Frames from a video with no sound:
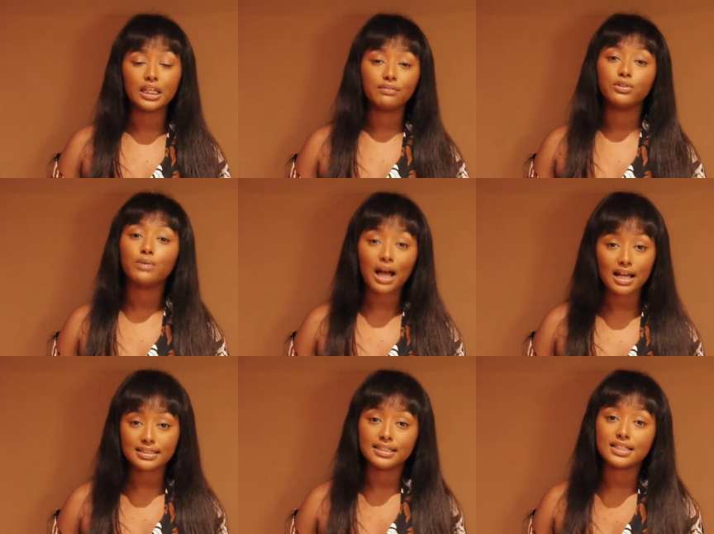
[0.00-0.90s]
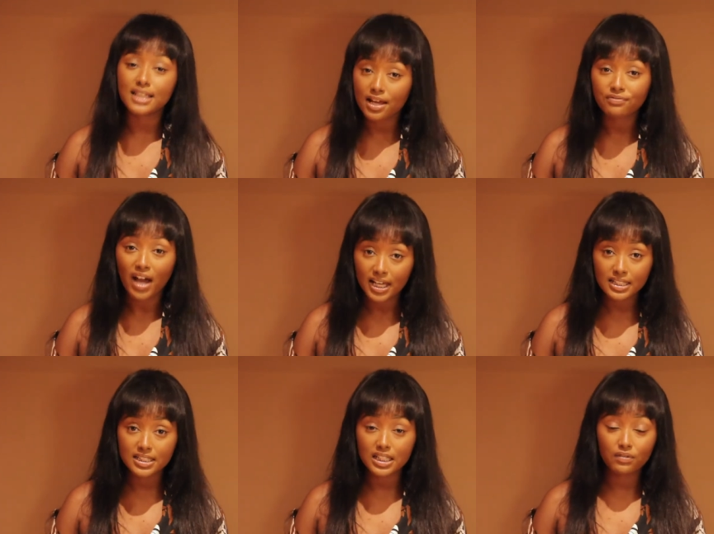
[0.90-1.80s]
give you guys this advice.
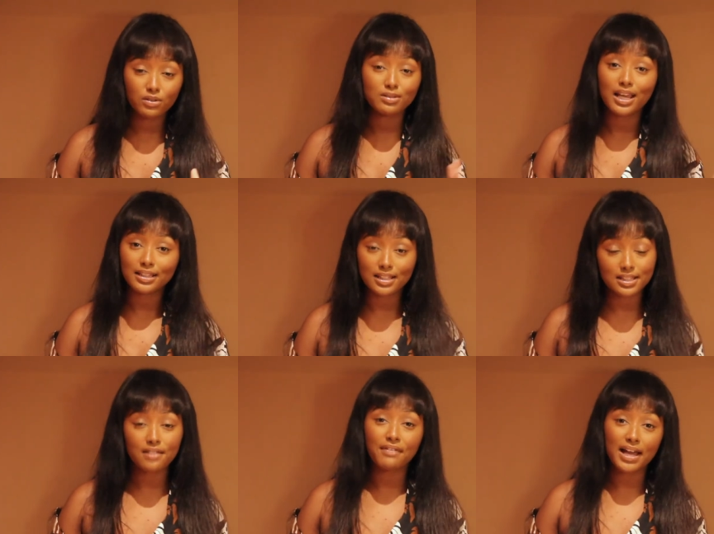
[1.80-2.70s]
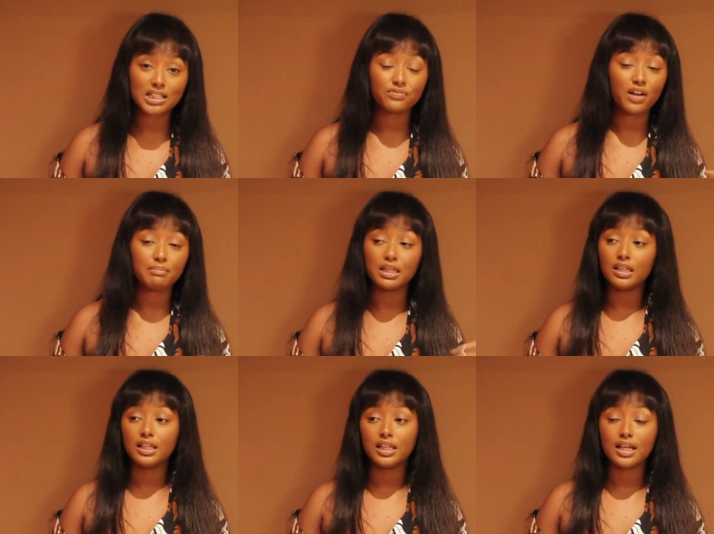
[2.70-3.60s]
If you take this advice from me,
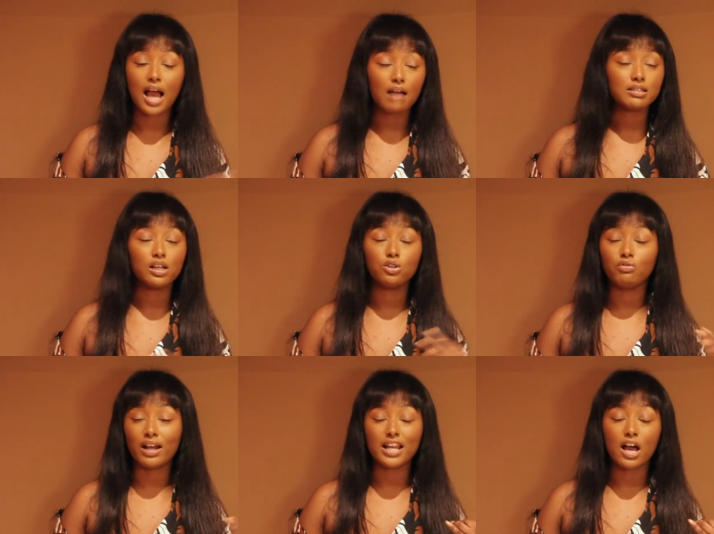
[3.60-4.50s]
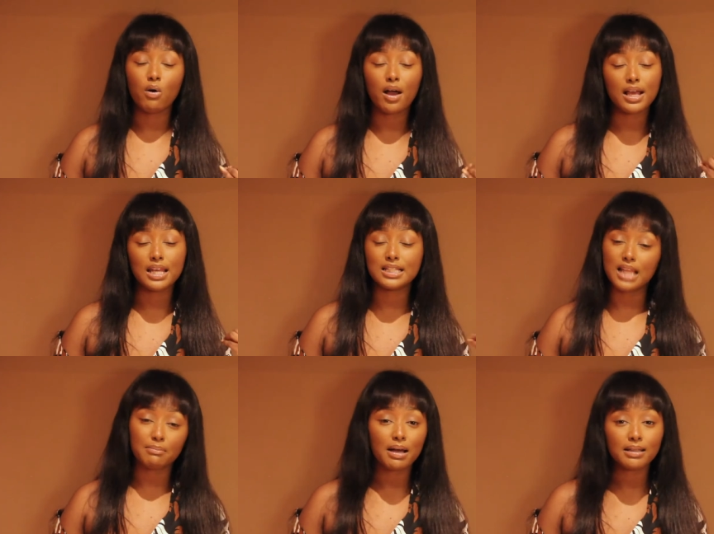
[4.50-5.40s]
I'm telling you right now, it is
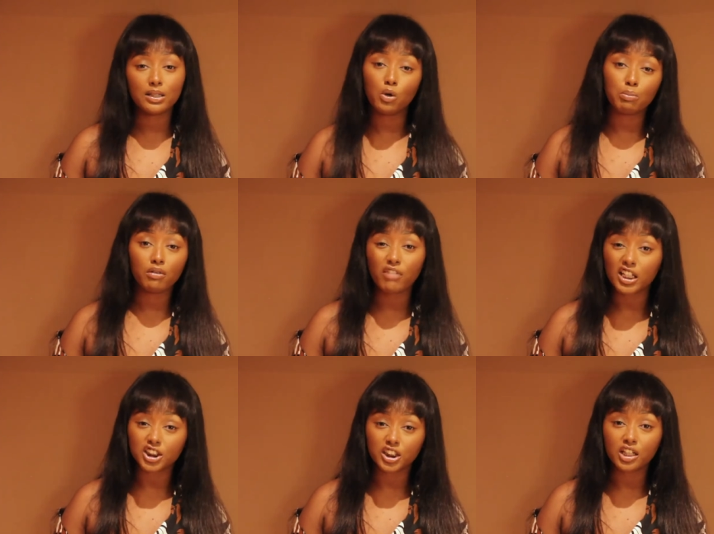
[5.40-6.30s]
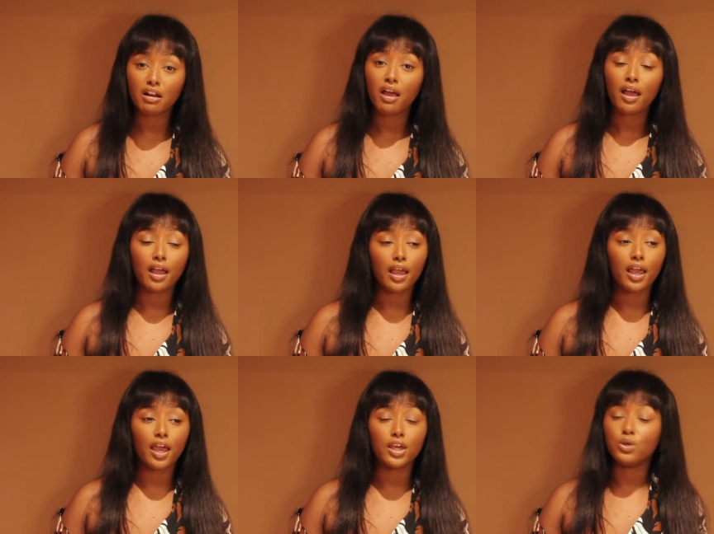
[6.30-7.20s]
not my legal profession
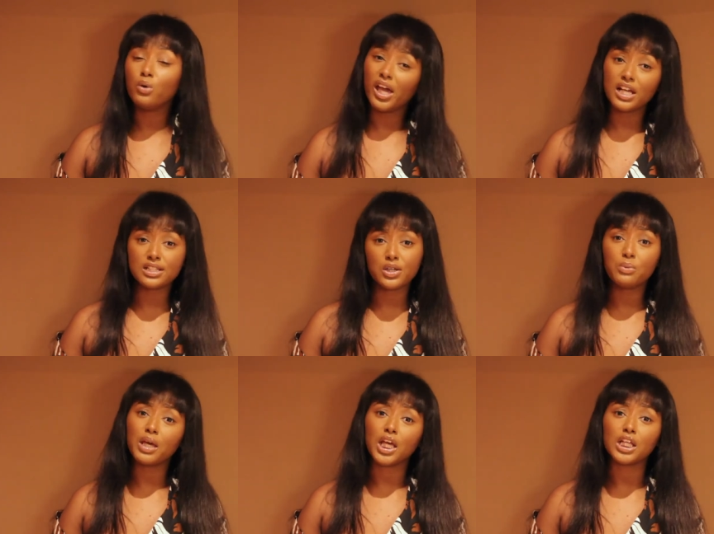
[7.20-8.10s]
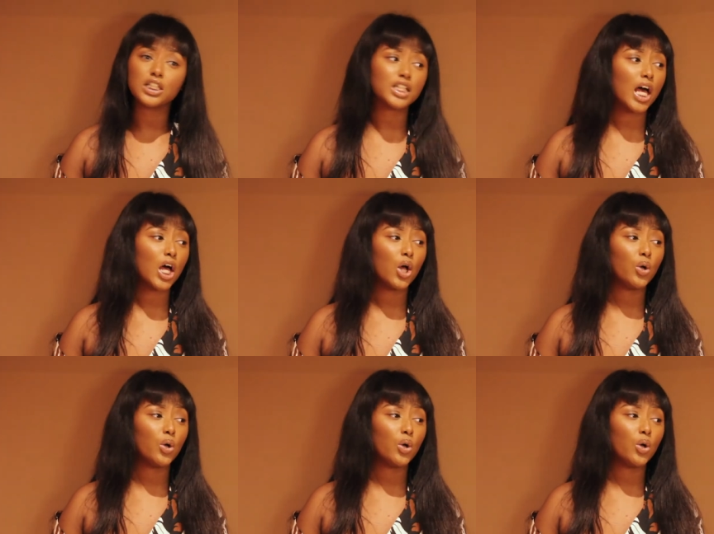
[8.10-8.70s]
and you can't sue me. So